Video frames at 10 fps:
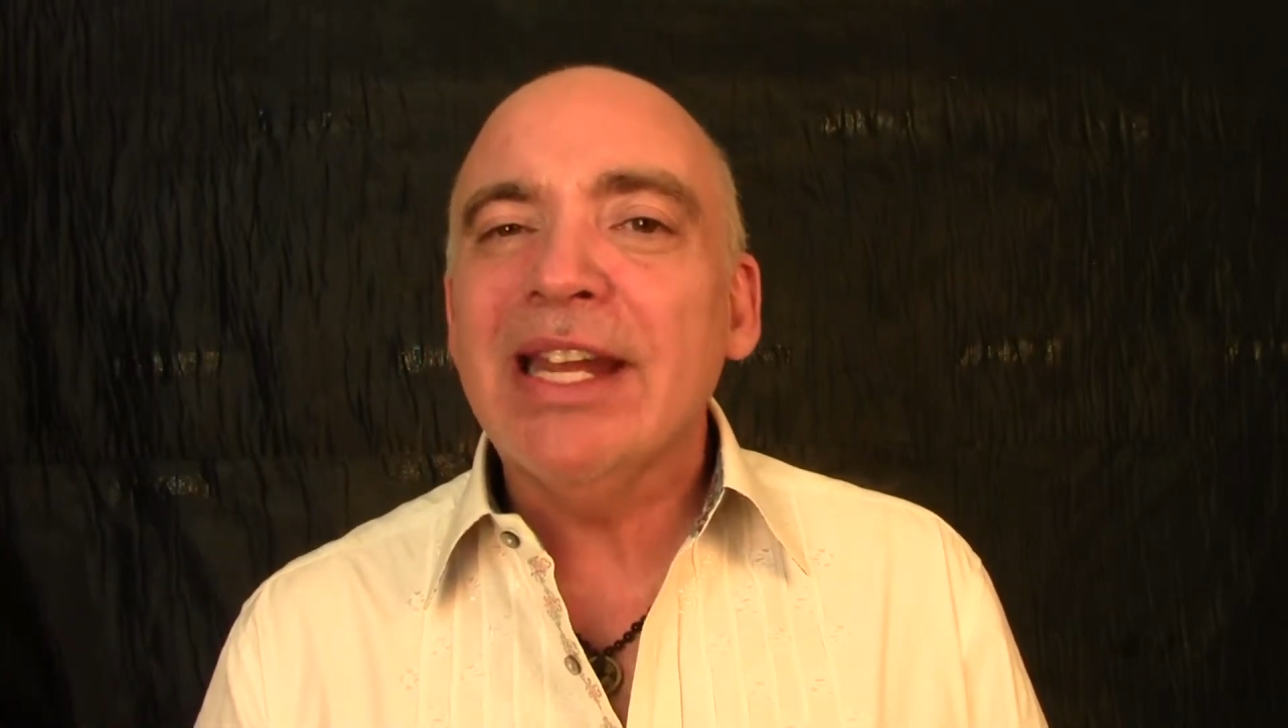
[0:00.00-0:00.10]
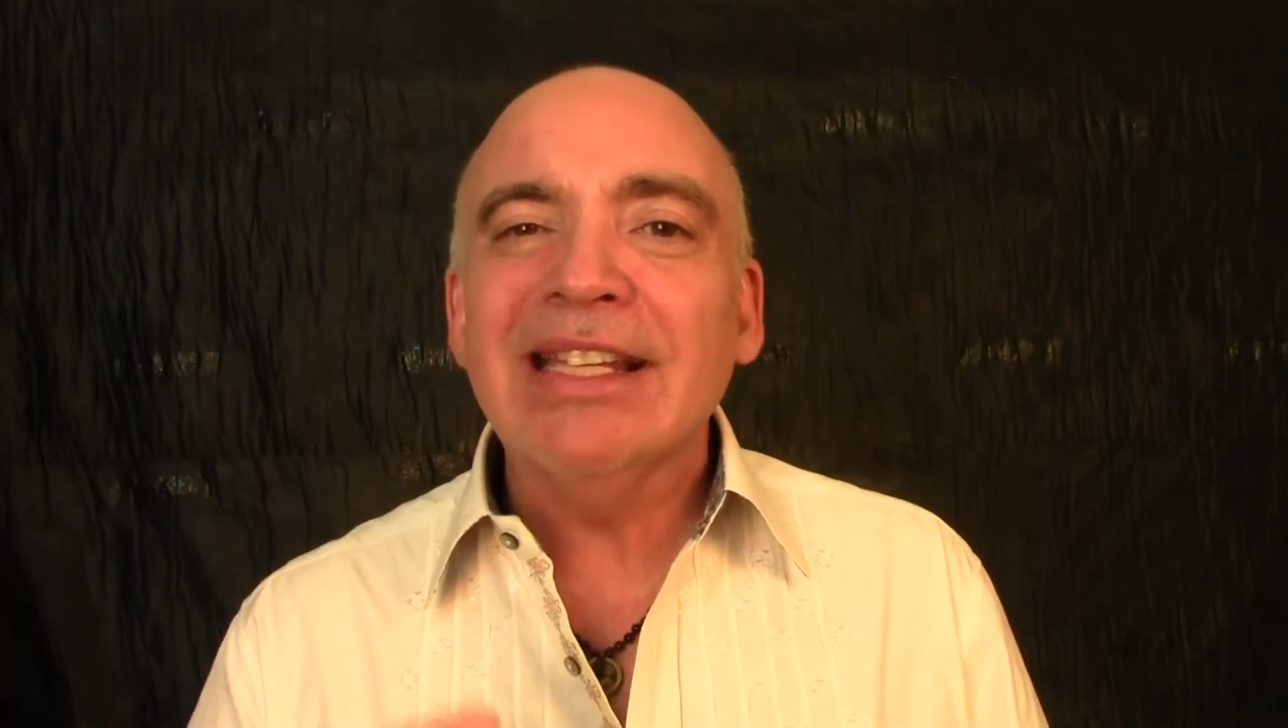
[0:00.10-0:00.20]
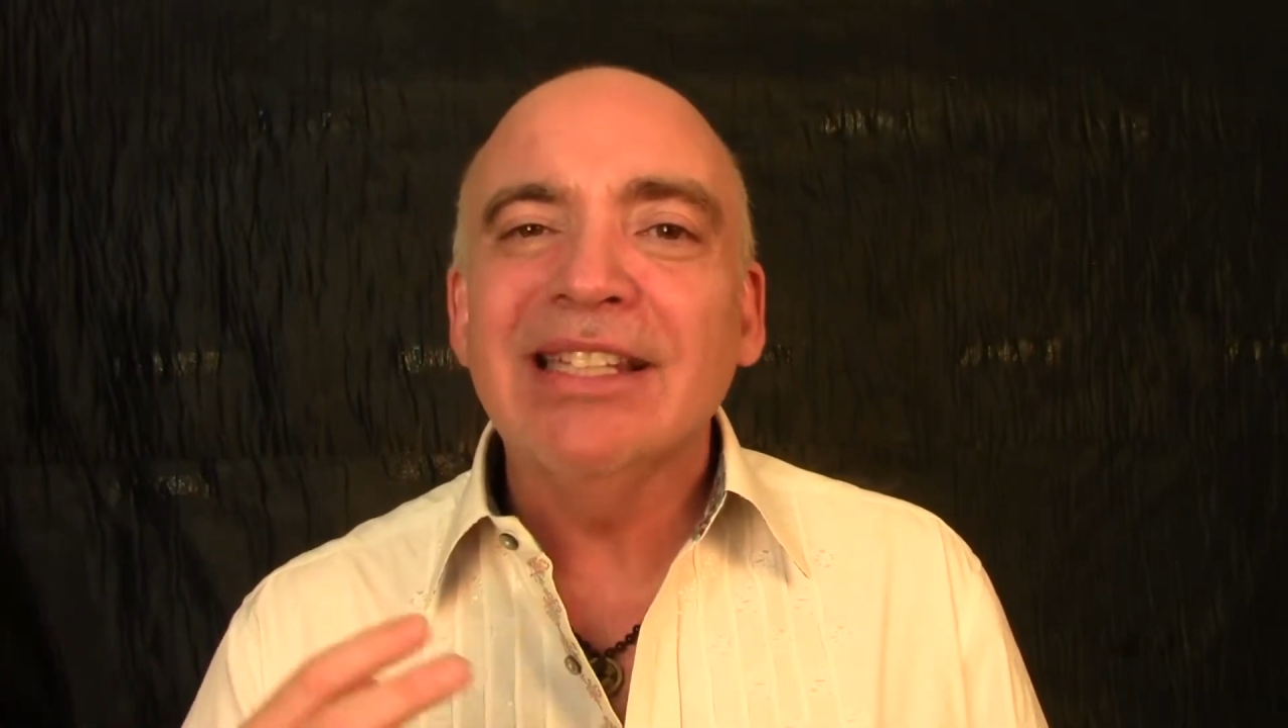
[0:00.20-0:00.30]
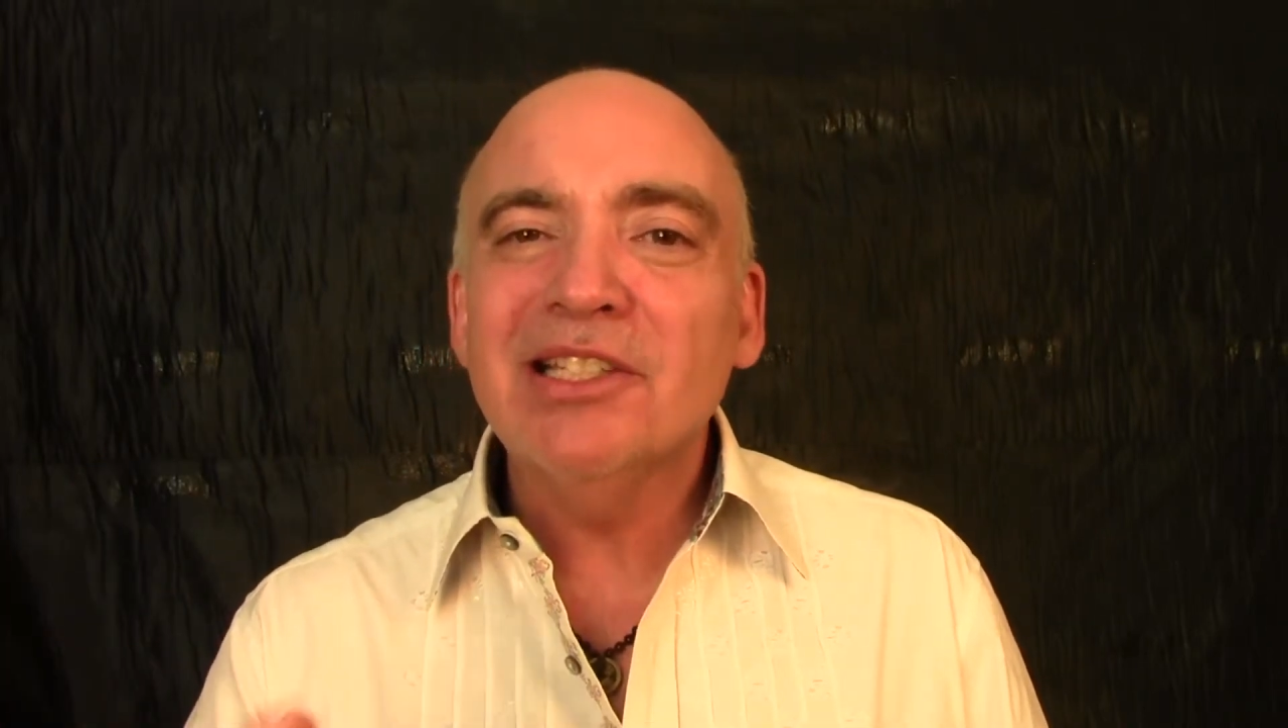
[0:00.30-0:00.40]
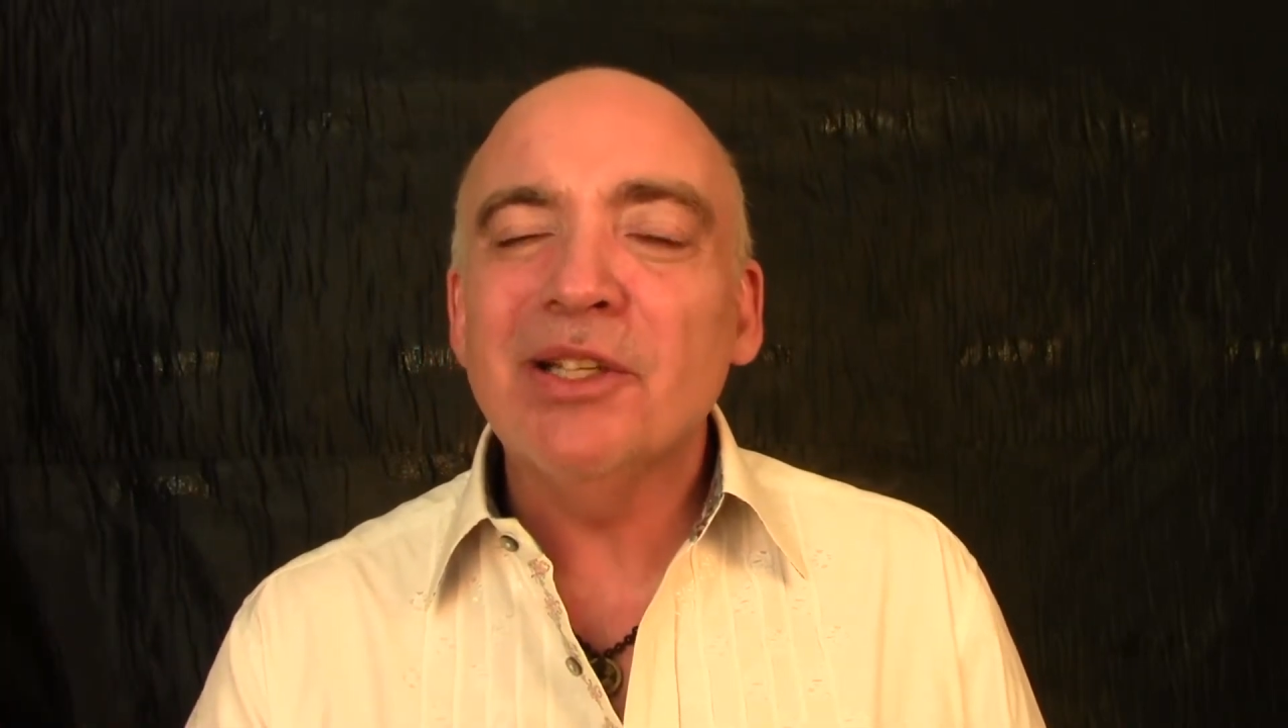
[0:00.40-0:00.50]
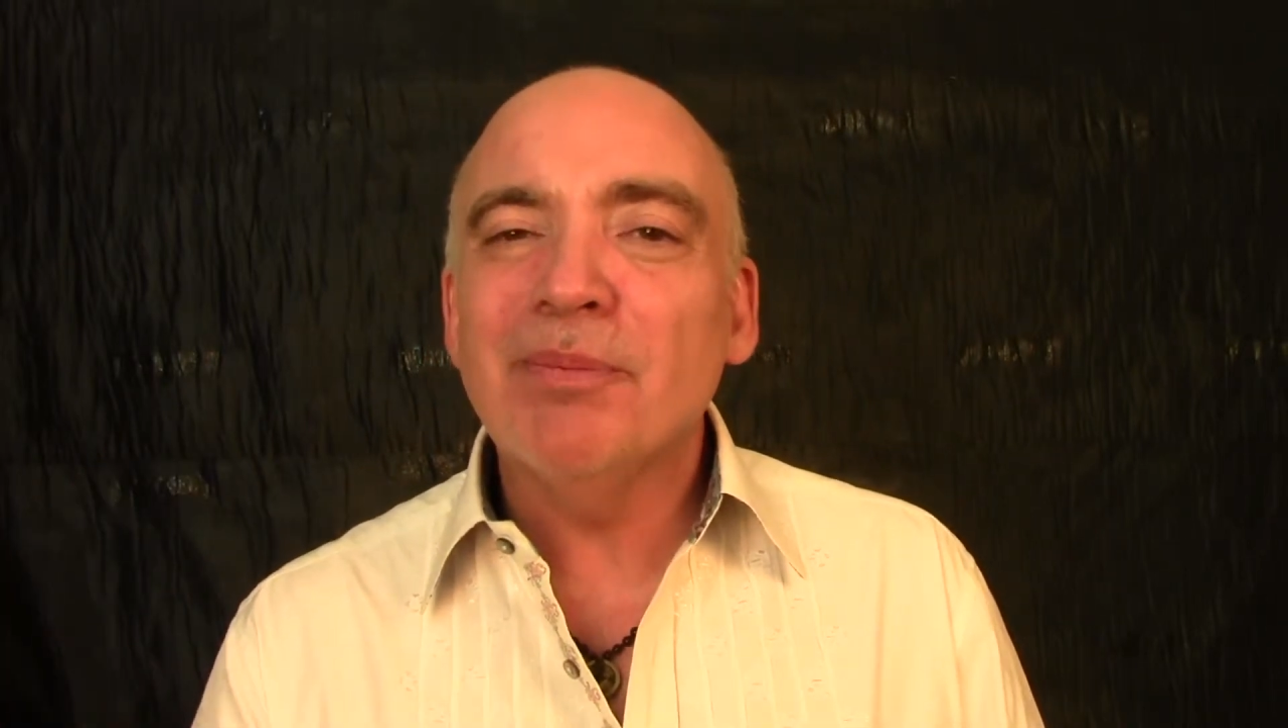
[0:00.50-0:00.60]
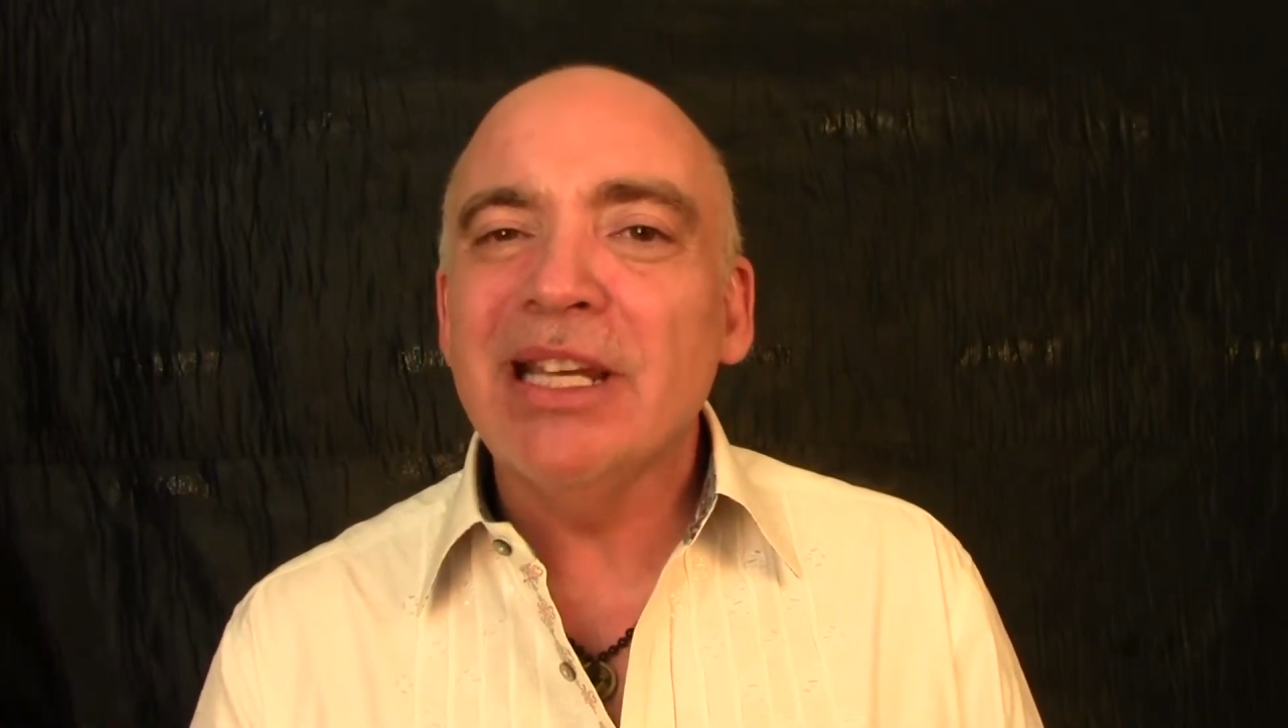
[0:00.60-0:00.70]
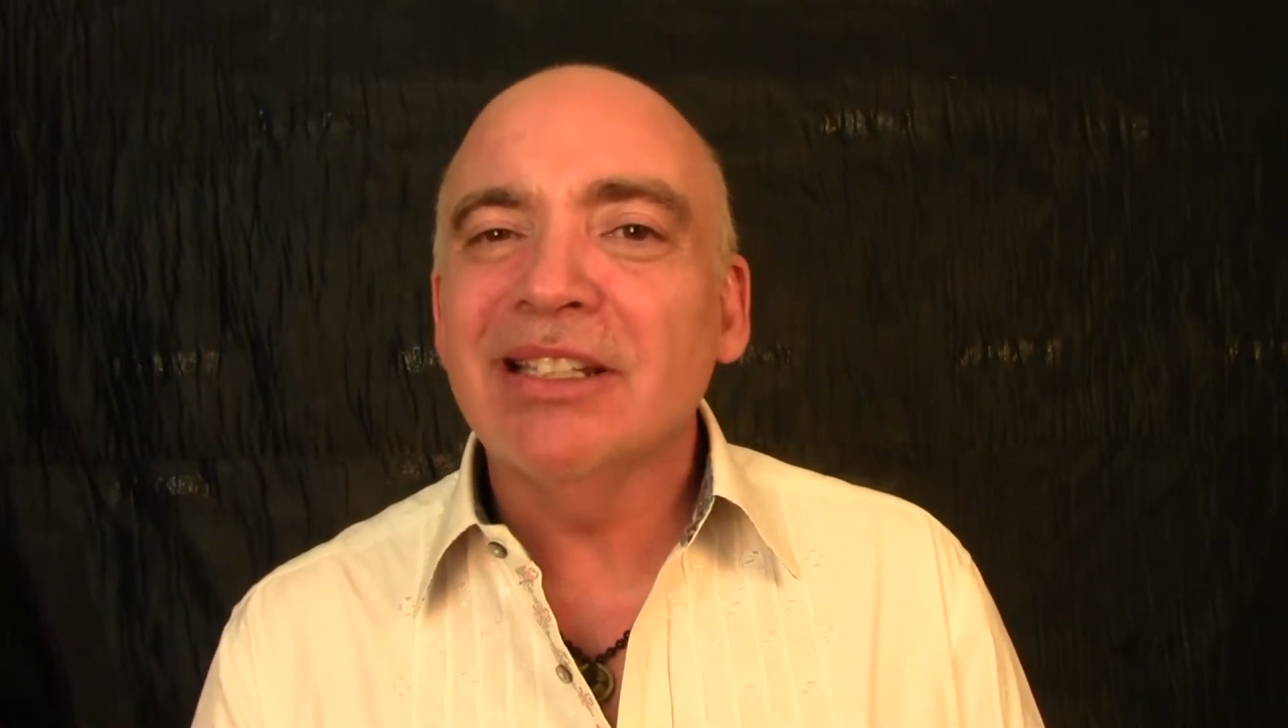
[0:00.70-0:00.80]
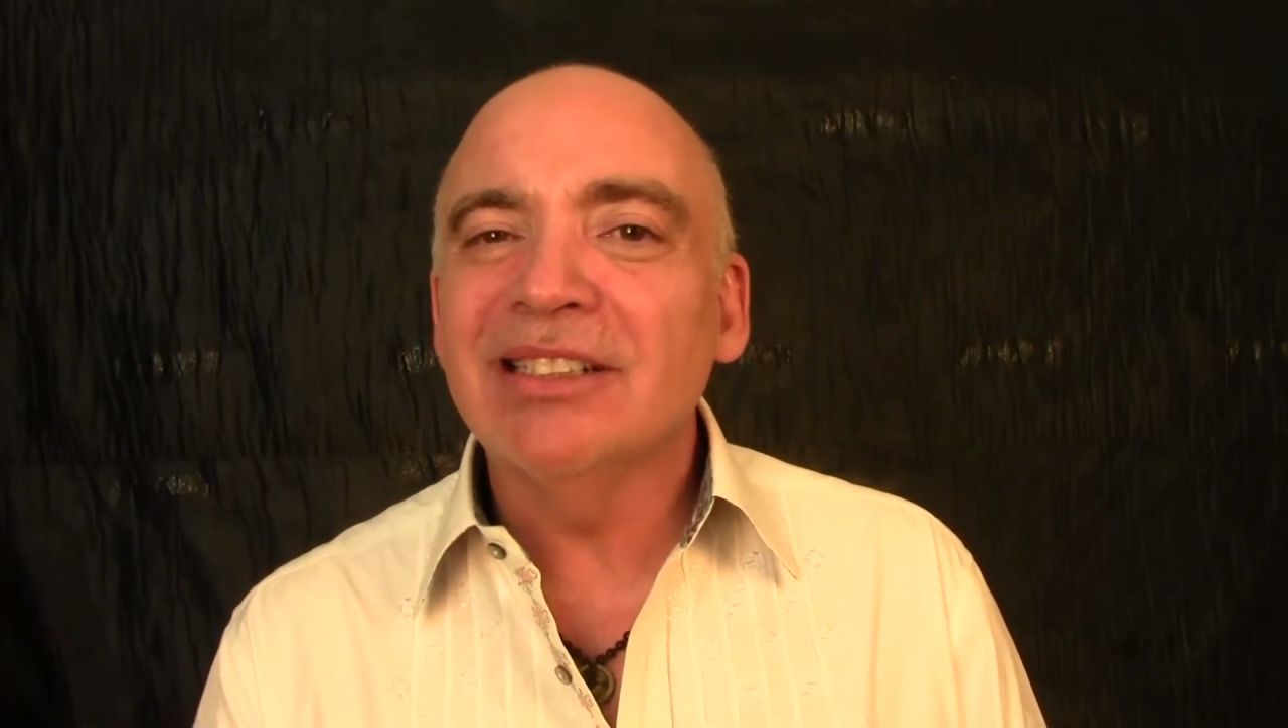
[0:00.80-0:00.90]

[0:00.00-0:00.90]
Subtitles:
anticipate